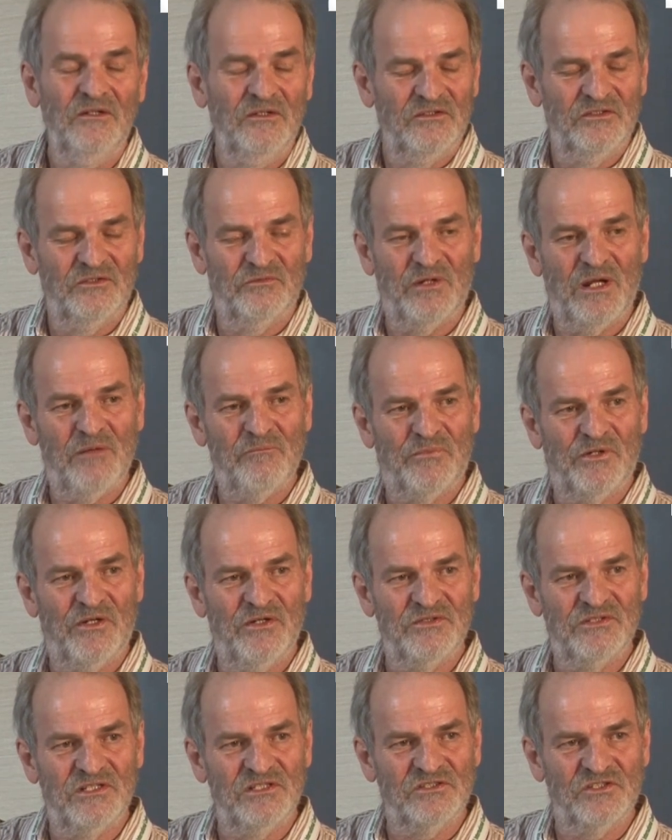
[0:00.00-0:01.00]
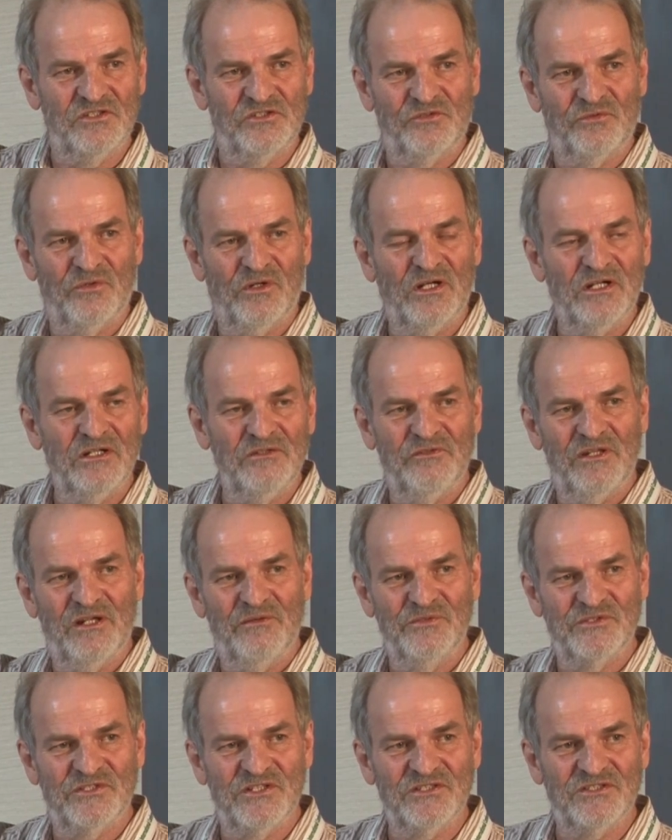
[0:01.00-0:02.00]
the rep protein to drive that
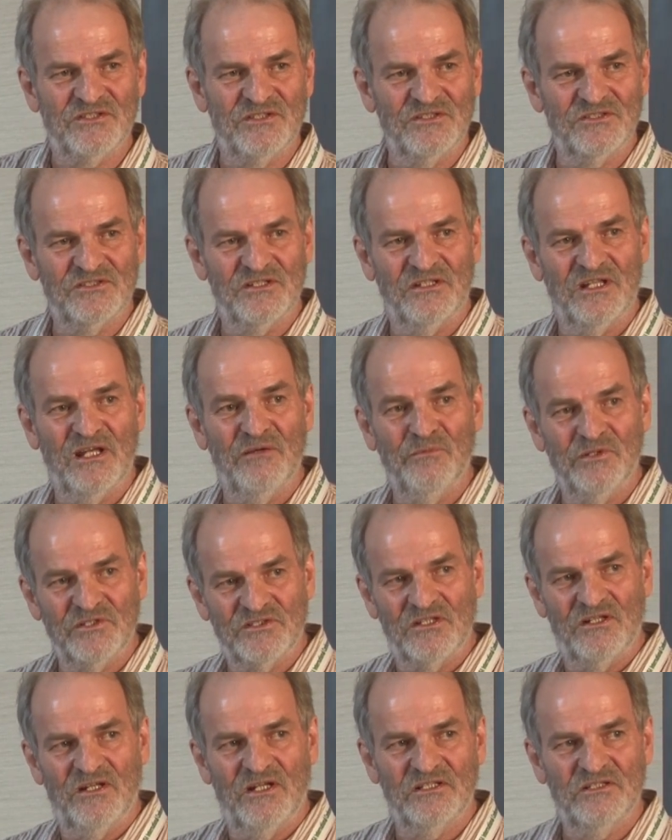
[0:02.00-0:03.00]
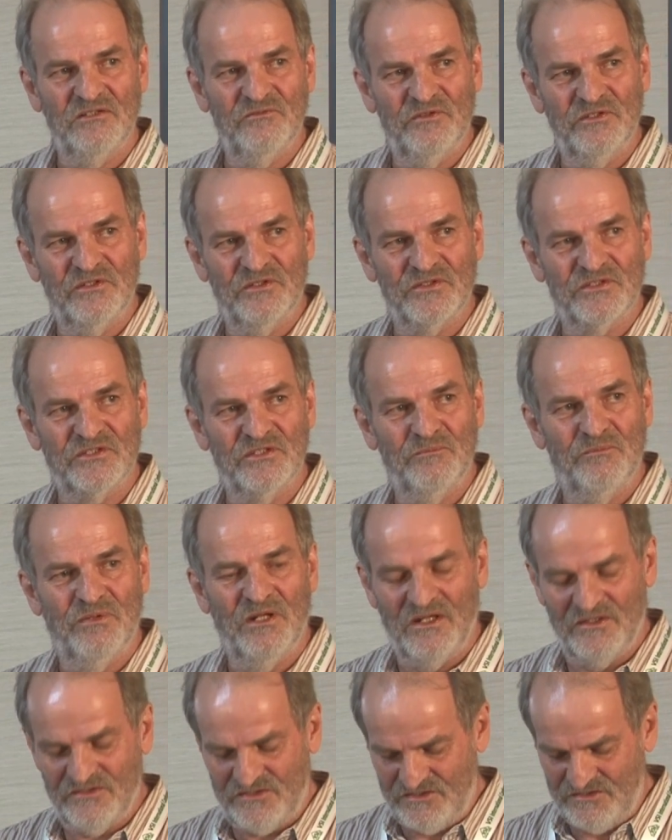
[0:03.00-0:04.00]
resistance, and then we're selecting for uracil
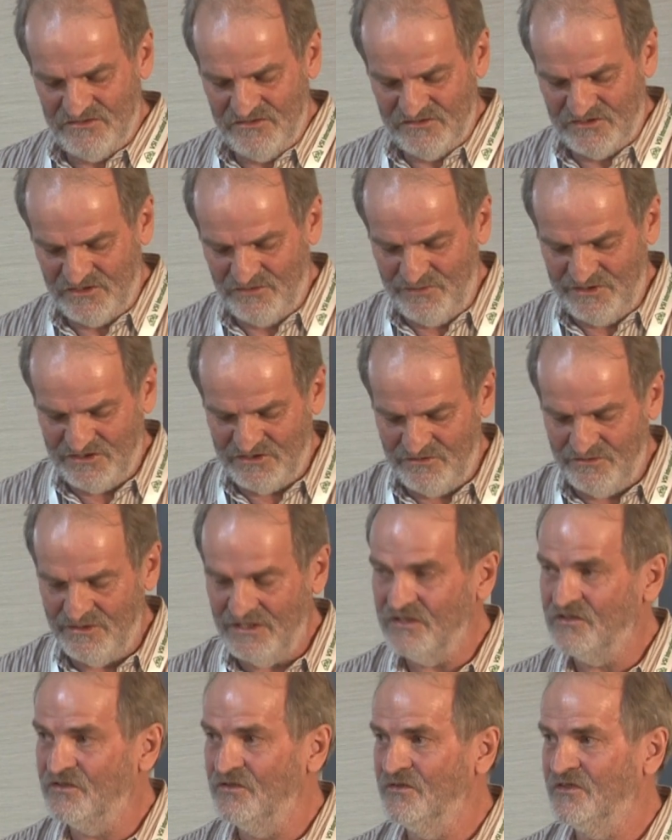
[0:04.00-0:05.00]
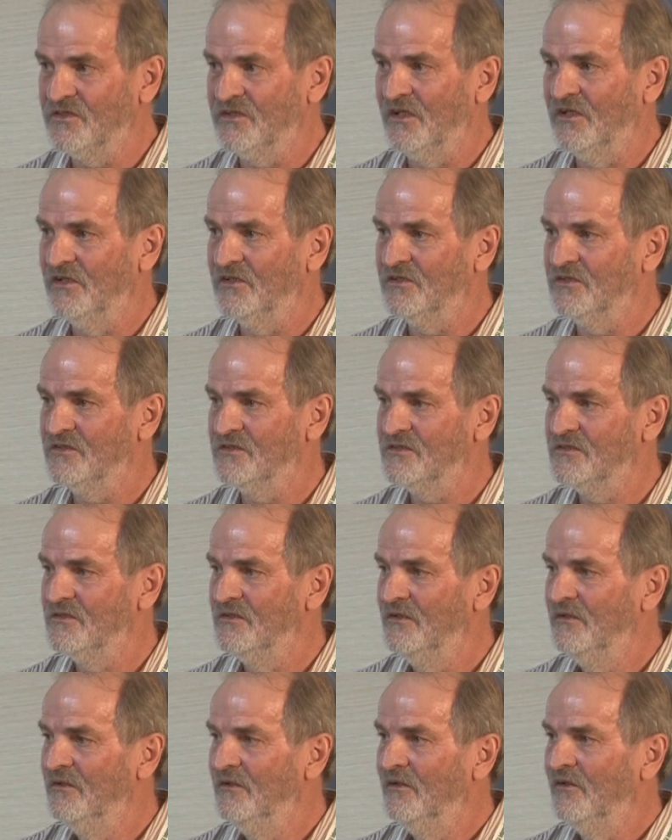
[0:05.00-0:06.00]
plus. So we do it in 2 stages,
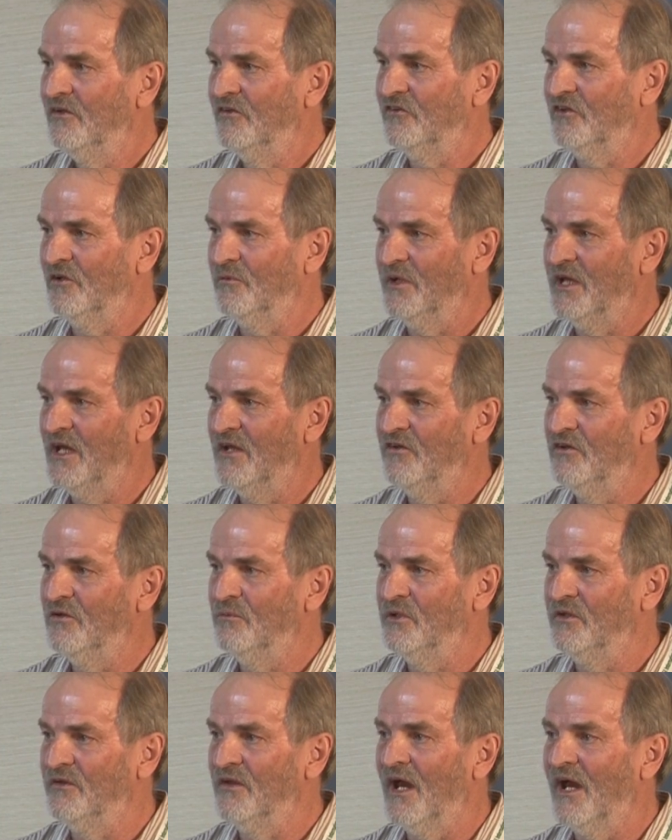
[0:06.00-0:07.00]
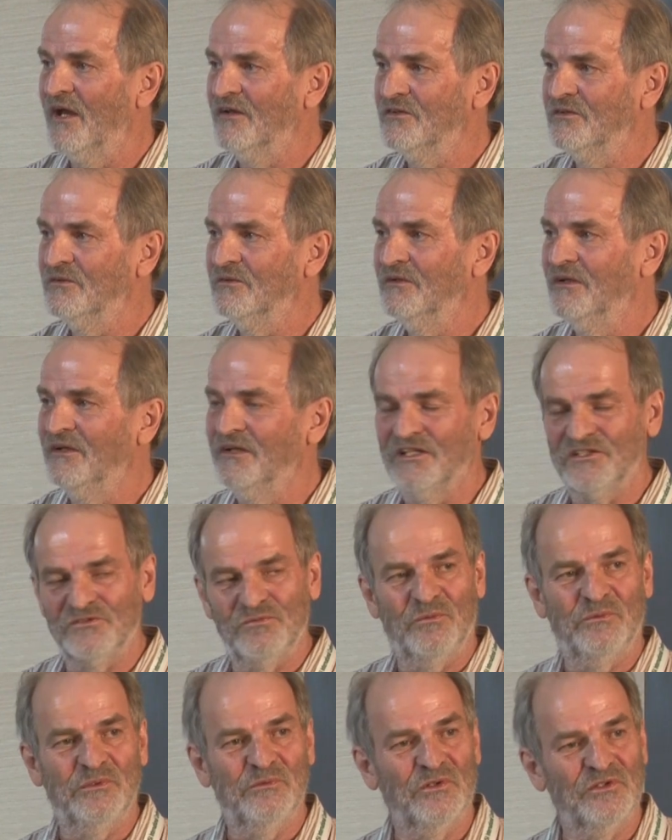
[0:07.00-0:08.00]
and so we end up with that, and that's
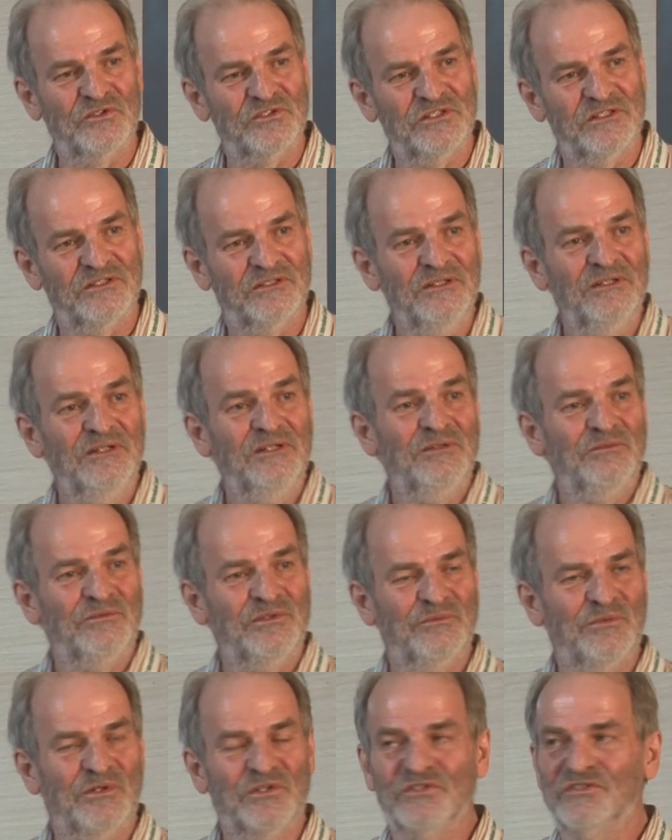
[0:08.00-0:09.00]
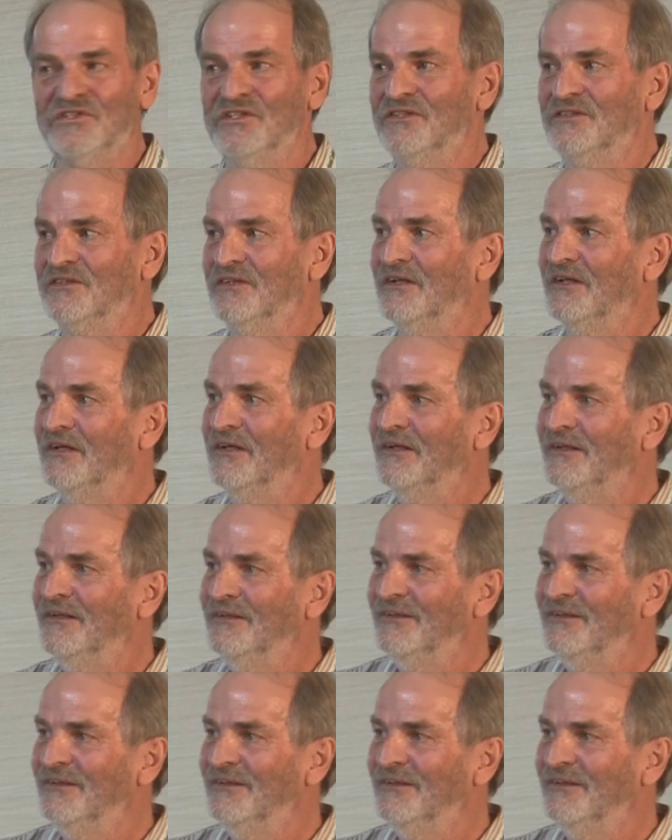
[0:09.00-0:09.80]
what we wanted. We wanted that.